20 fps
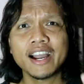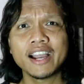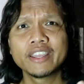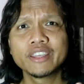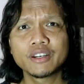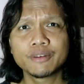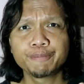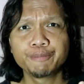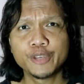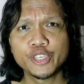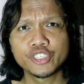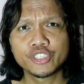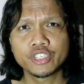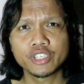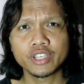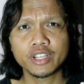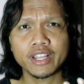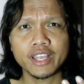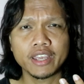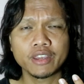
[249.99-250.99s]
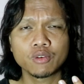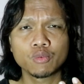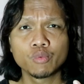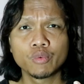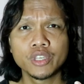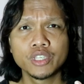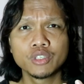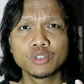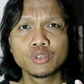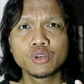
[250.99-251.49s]
higher pitch
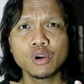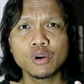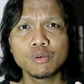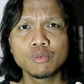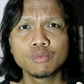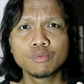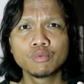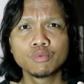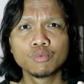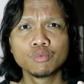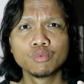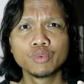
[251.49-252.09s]
like when you go